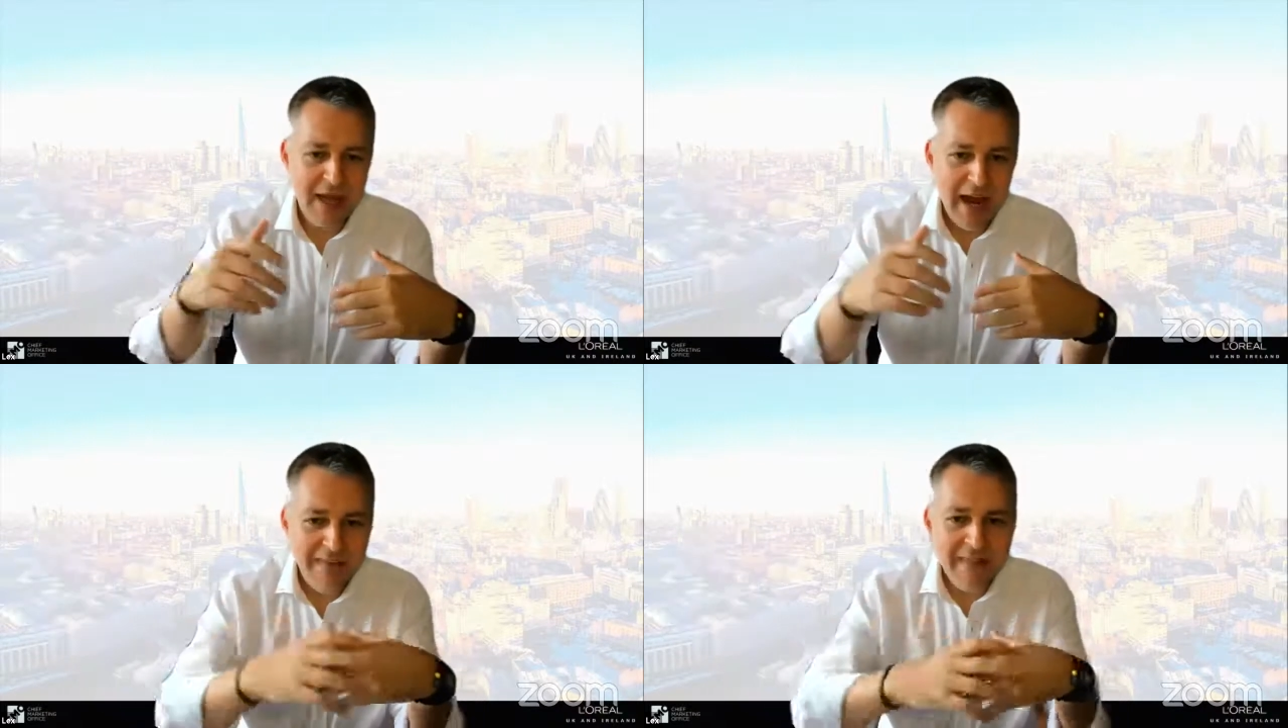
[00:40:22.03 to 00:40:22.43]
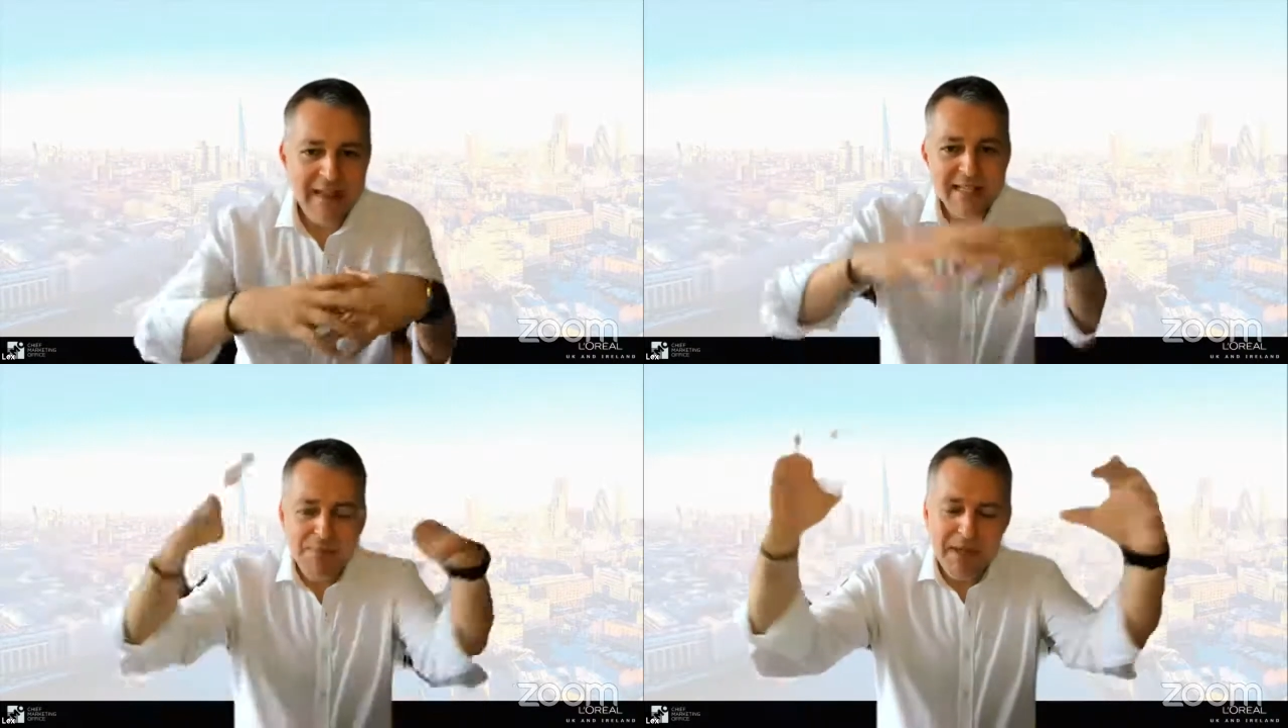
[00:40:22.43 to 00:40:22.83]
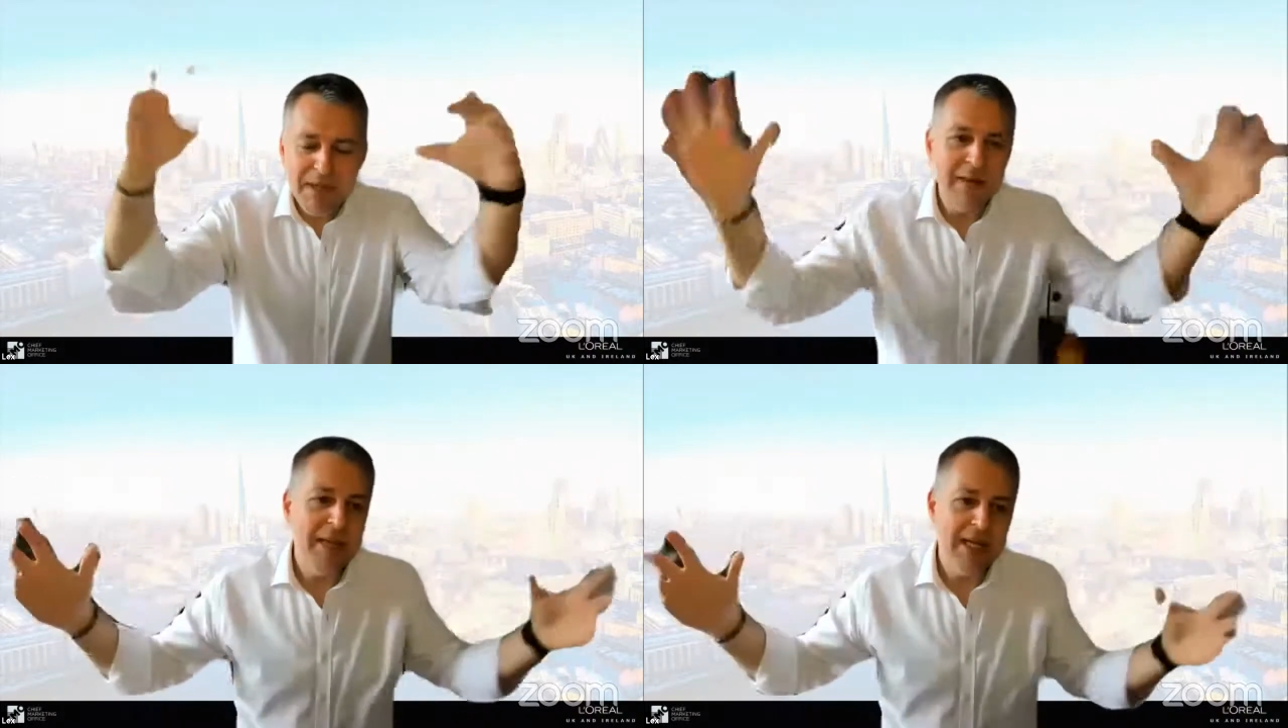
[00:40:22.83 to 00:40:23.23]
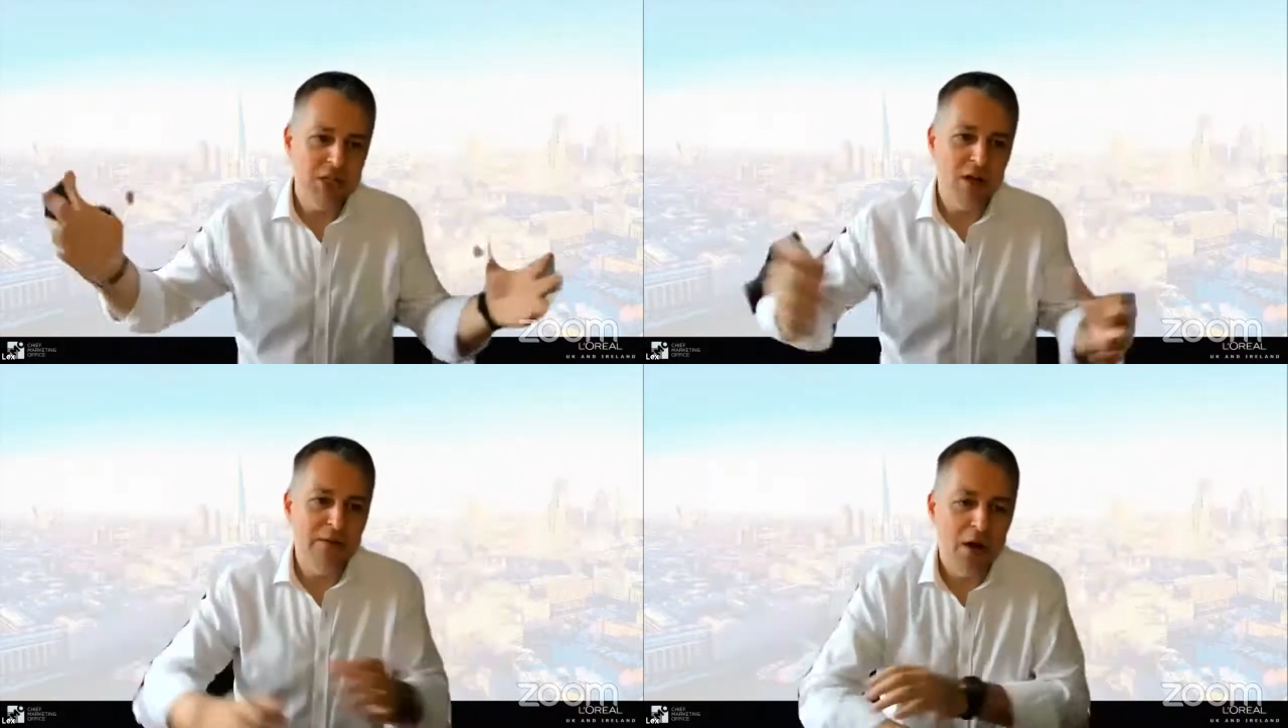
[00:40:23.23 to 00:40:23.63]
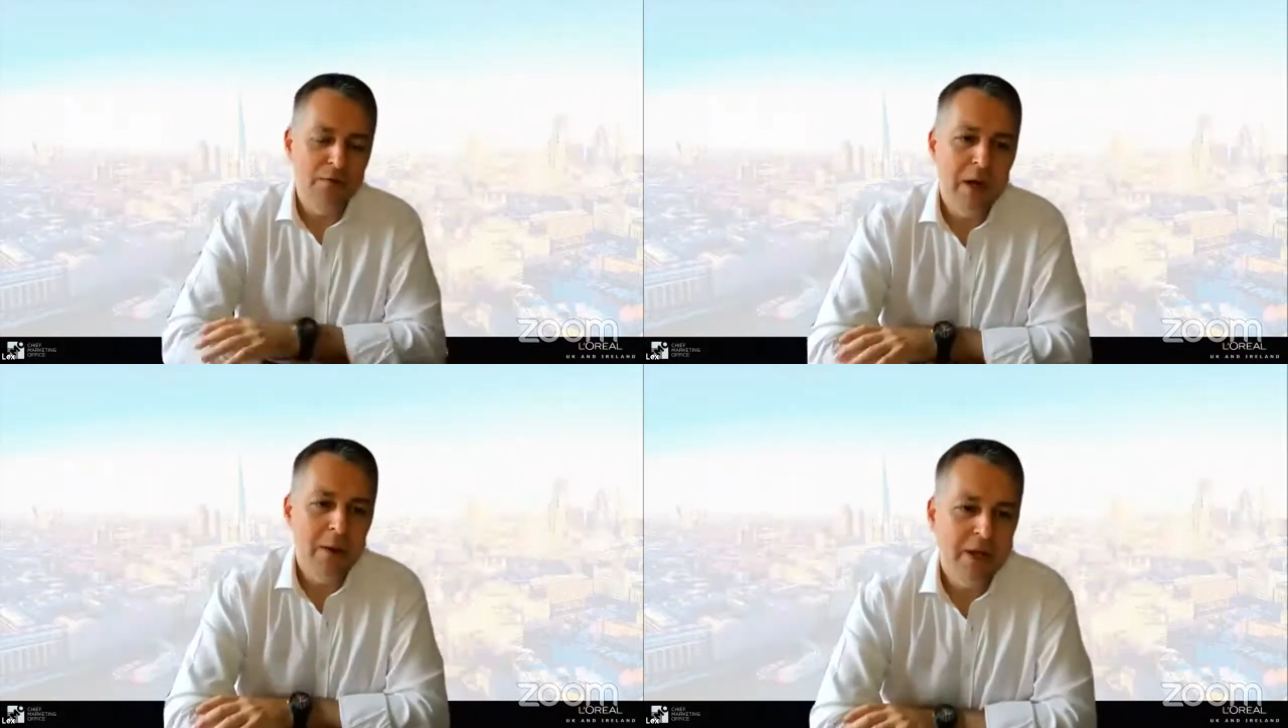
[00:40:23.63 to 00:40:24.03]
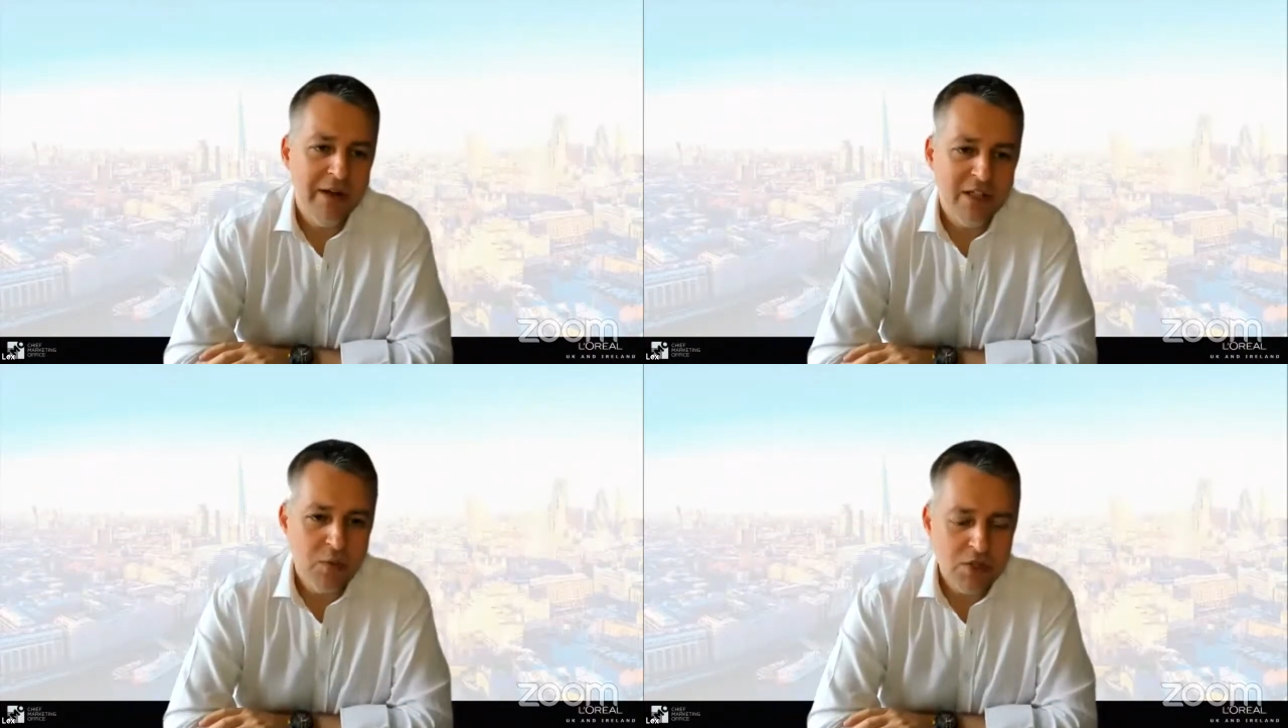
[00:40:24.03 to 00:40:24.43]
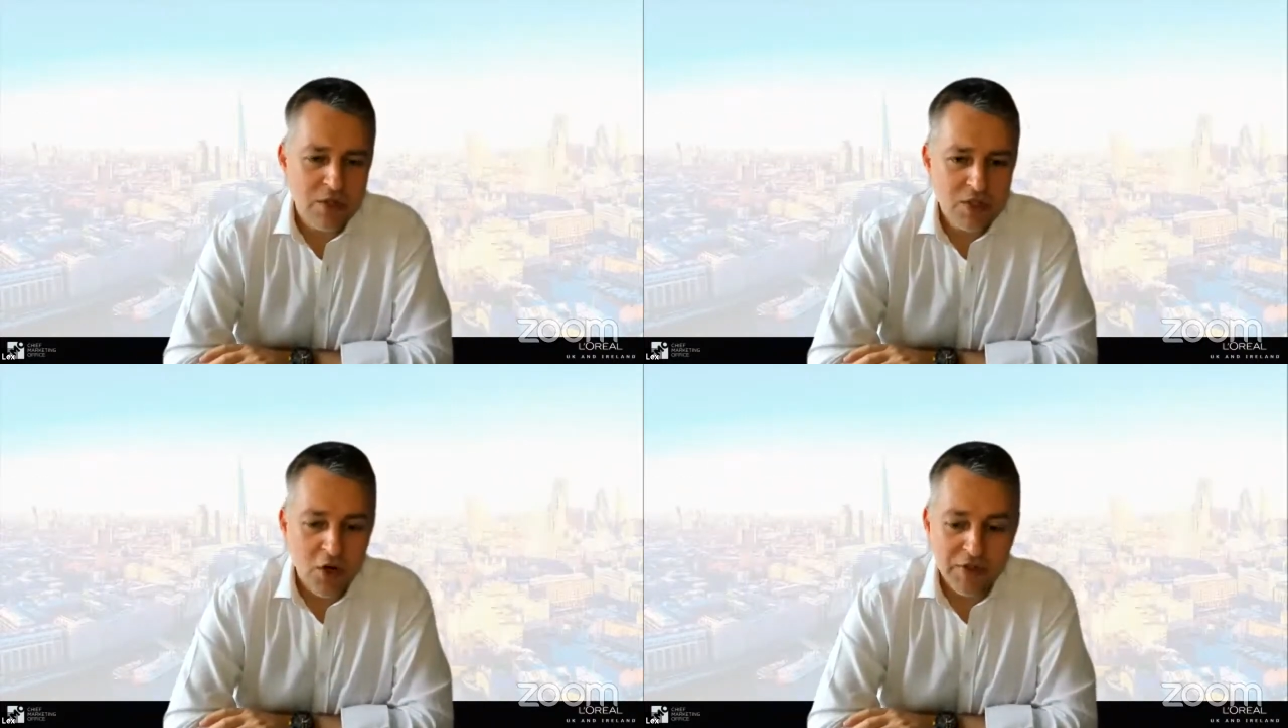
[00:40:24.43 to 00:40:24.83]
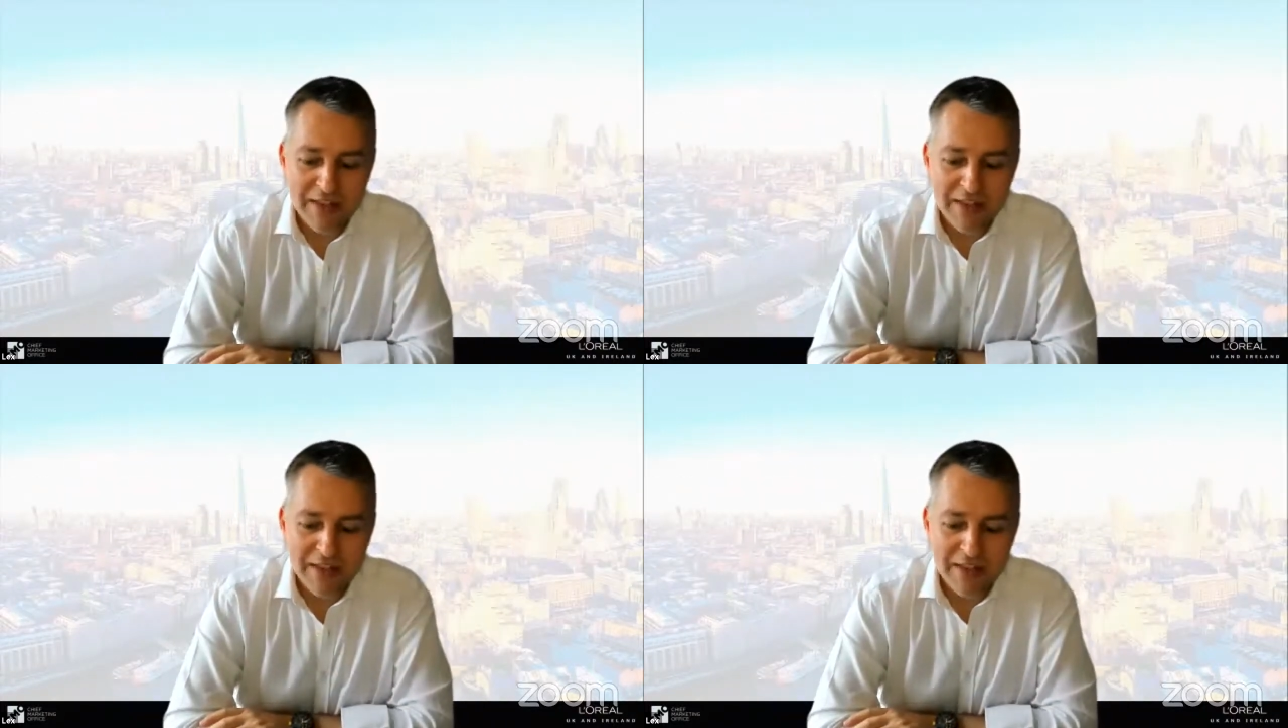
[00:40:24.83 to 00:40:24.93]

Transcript: And then there's this bigger picture of where we're going towards those goals.